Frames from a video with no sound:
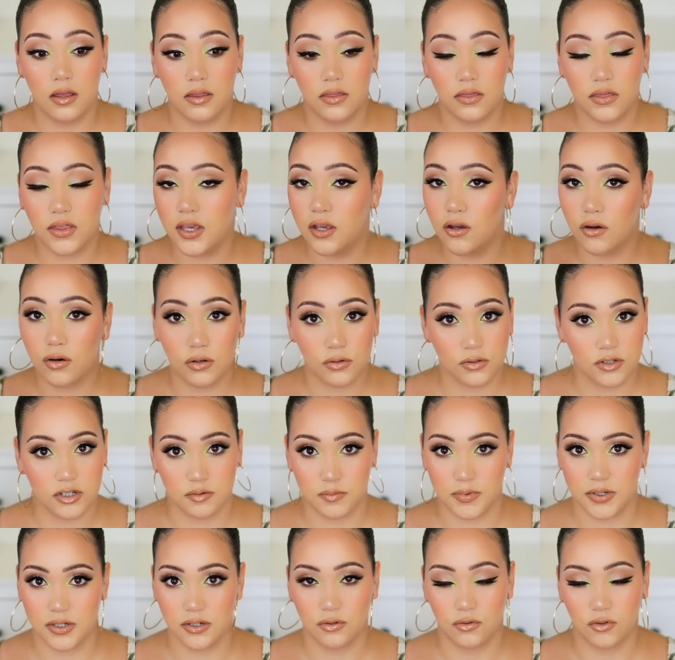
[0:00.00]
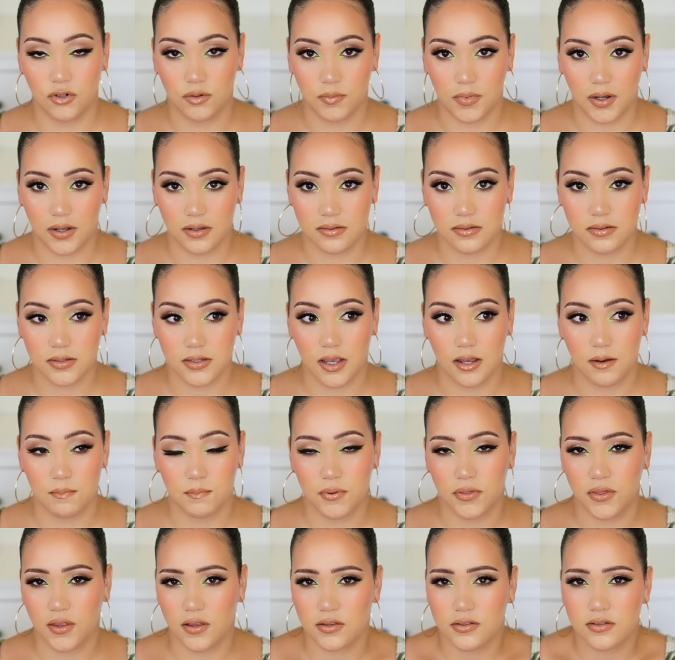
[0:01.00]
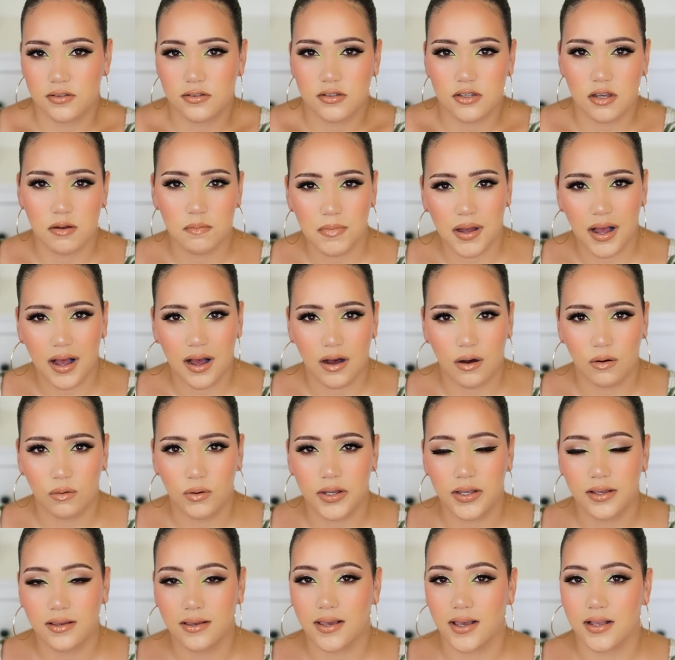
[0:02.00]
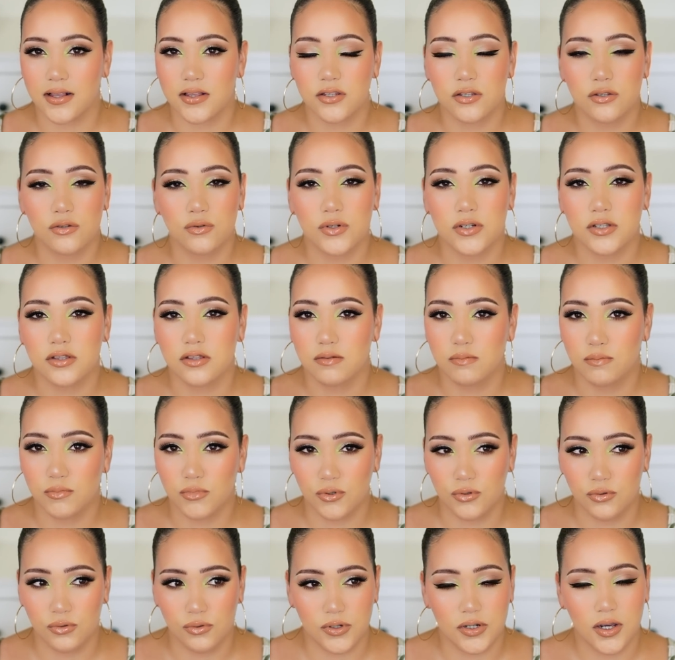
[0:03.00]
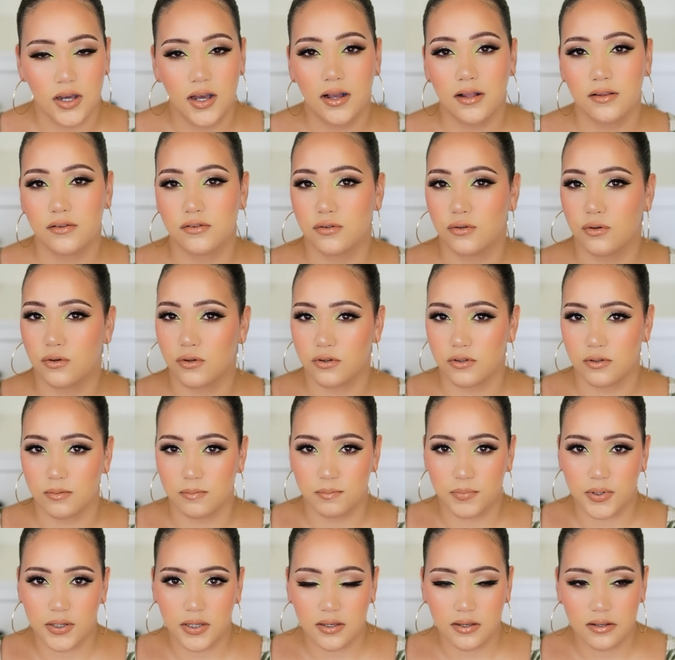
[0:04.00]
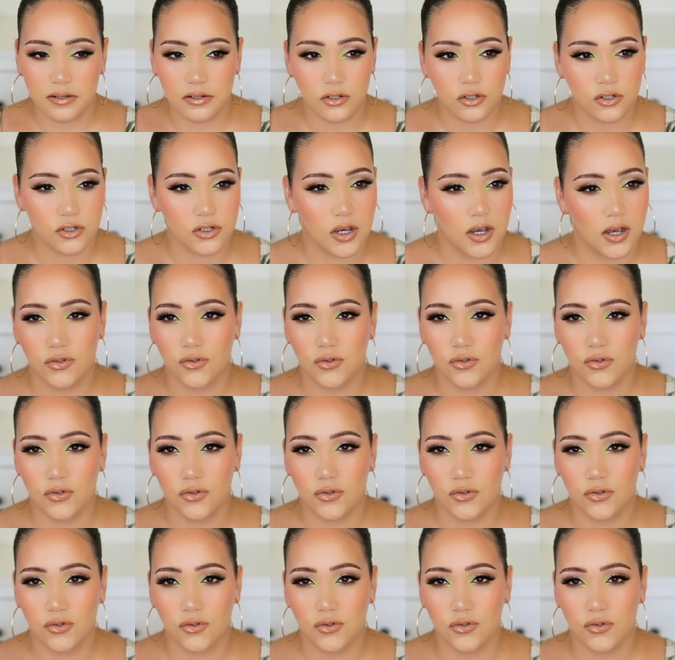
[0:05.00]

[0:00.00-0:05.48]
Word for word: the ultimate gourmand scent, but then somehow it gets you in the mood to go to the beach,